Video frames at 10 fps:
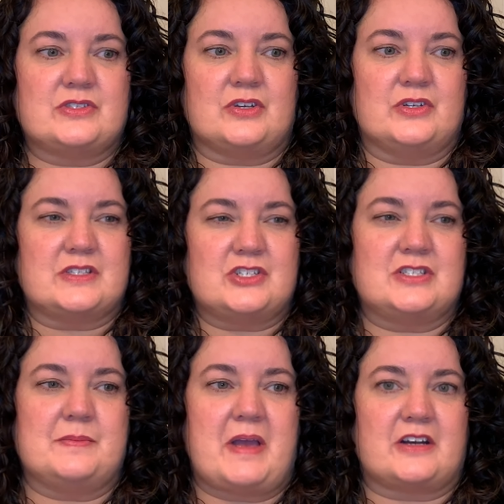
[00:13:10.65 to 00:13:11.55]
So it's just
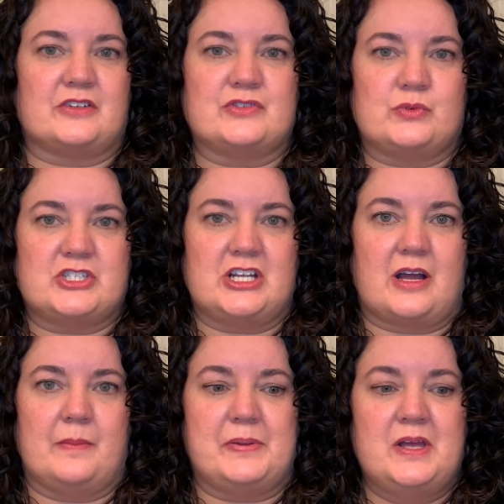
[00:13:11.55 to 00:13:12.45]
a matter of switching
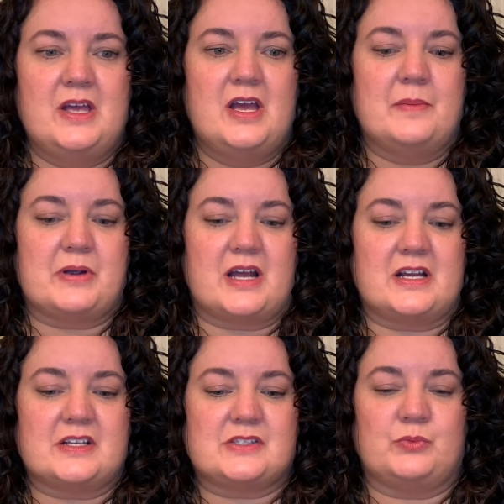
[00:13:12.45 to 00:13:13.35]
up
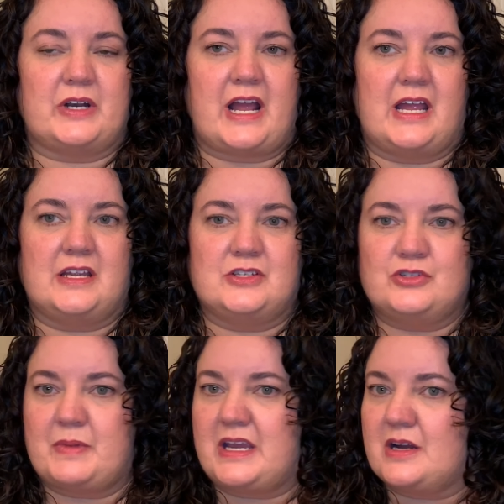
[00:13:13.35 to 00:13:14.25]
products when I do
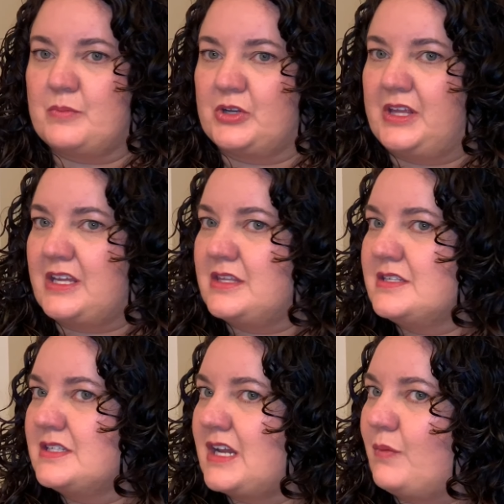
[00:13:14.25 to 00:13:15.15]
my hair more like
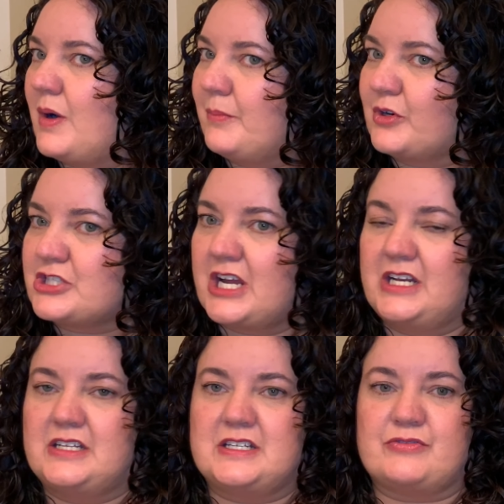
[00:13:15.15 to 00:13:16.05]
this and I want more shine
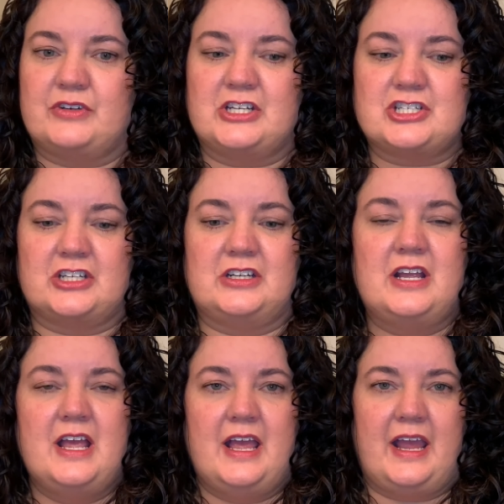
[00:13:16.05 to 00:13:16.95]
and definition
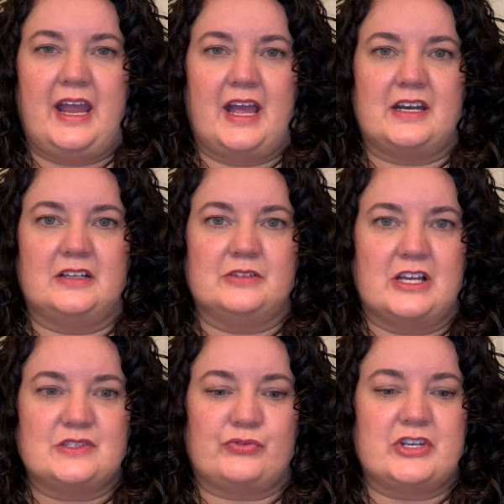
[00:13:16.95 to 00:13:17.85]
and
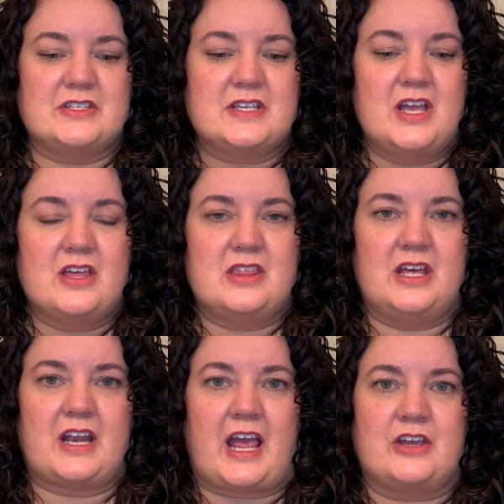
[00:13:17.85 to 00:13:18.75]
less frizz,
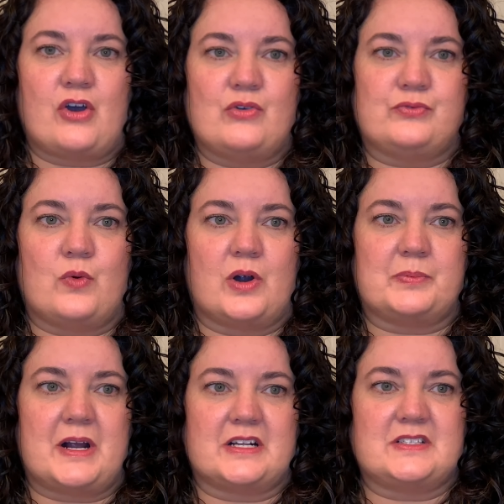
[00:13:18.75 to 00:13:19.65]
then I go for
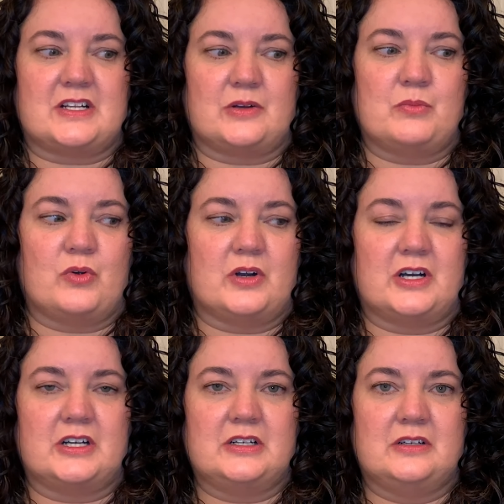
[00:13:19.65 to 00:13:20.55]
products that are
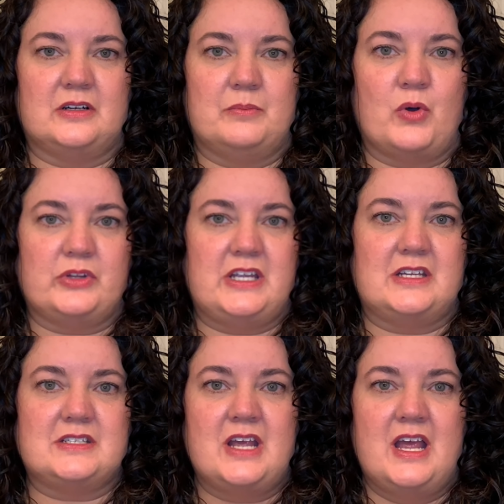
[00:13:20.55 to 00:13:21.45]
more
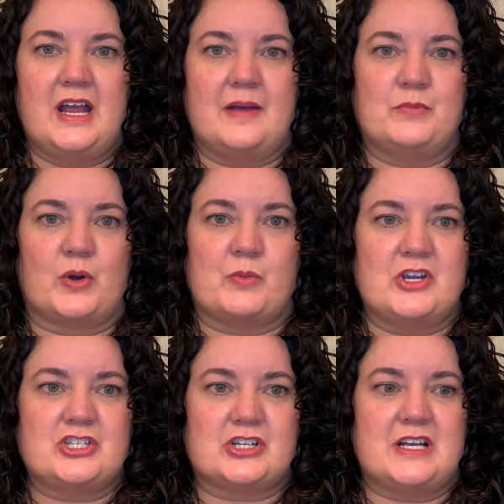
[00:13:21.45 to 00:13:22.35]
emollient and more
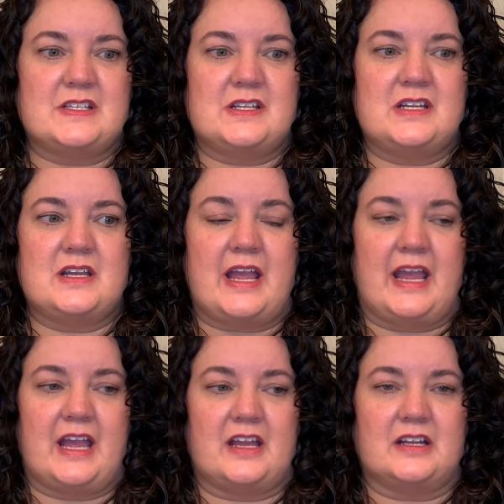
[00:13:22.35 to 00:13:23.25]
moisturizing
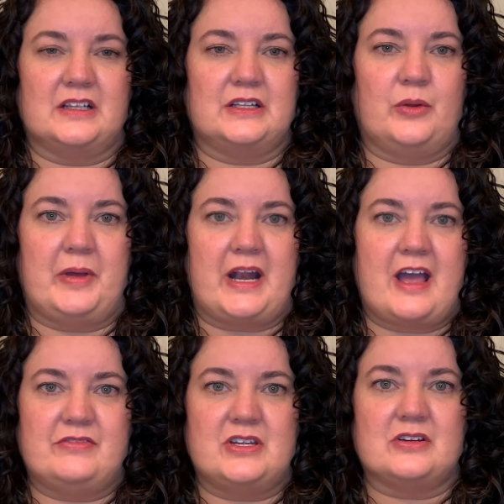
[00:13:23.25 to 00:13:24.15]
and a little bit
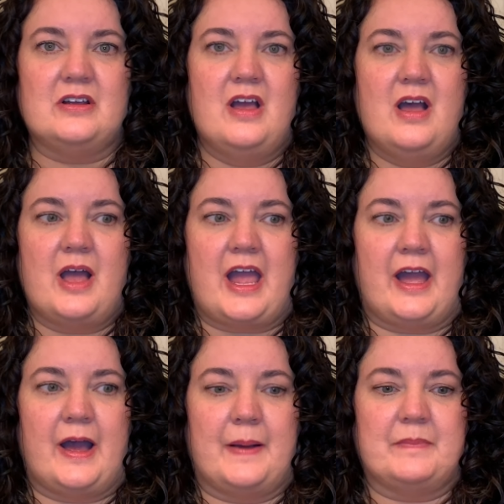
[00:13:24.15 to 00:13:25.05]
heavier.
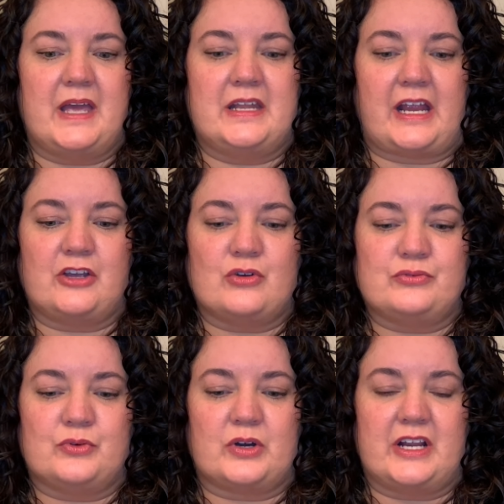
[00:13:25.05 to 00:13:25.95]
Um, and I go
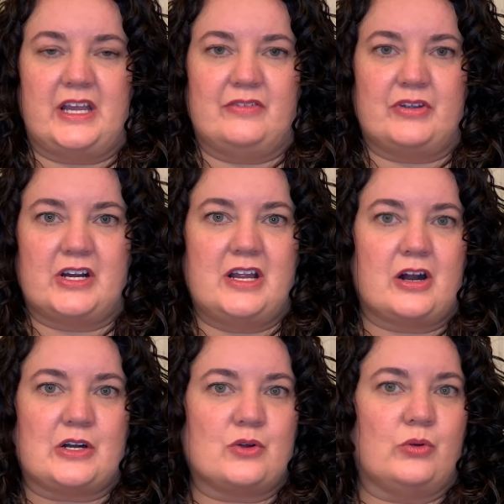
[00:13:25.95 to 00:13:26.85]
for a very
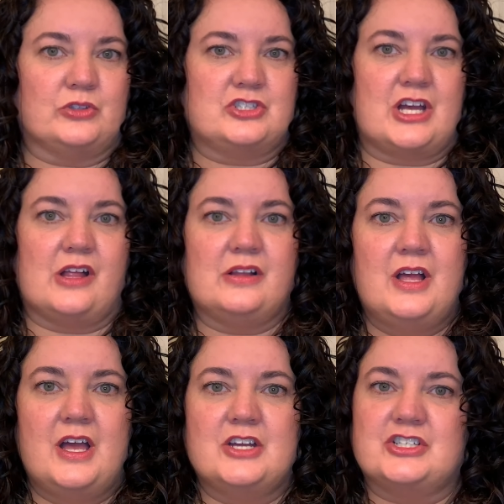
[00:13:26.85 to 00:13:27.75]
hard hold gel
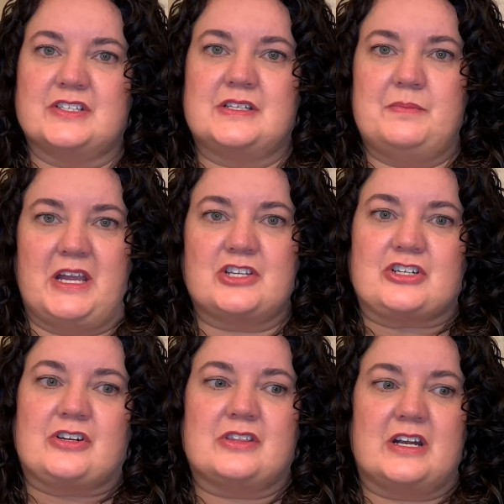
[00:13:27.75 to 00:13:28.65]
just to make
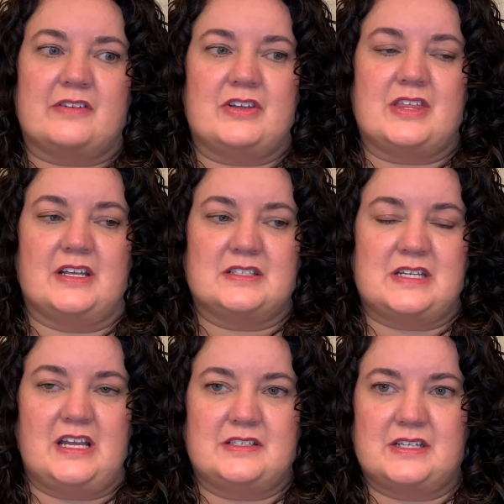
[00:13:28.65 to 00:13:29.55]
sure that everything
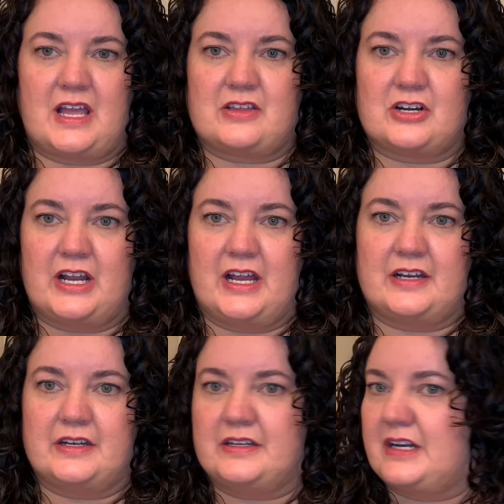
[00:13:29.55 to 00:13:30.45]
stays together
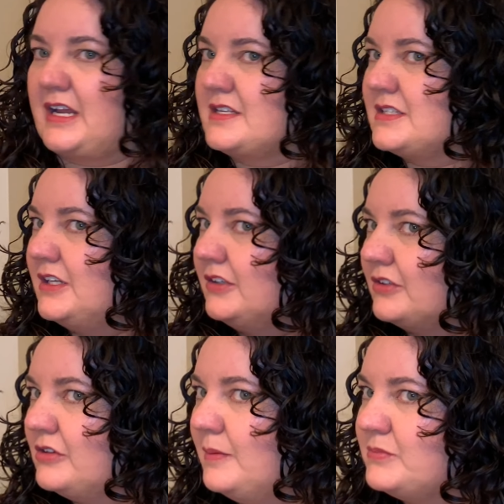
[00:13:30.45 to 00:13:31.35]
and nice and
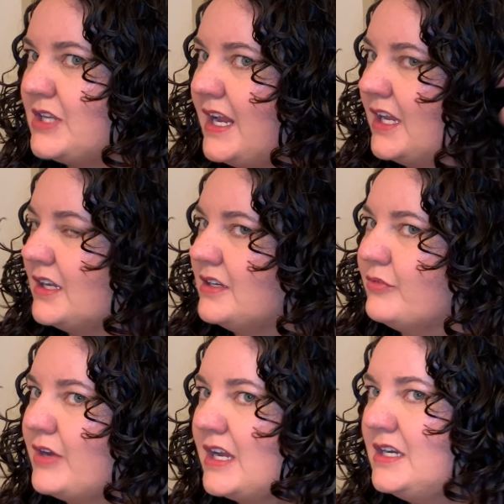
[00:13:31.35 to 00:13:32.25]
clumped and
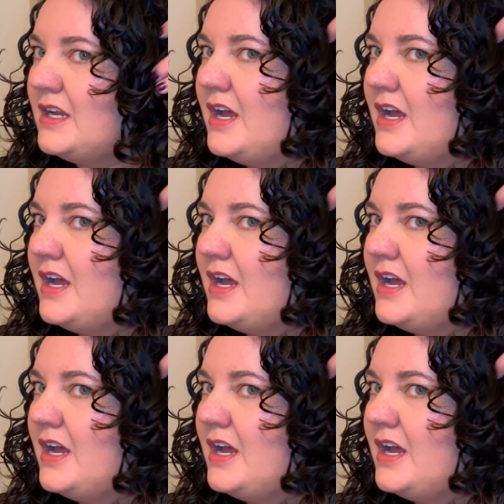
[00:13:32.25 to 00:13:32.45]
defined.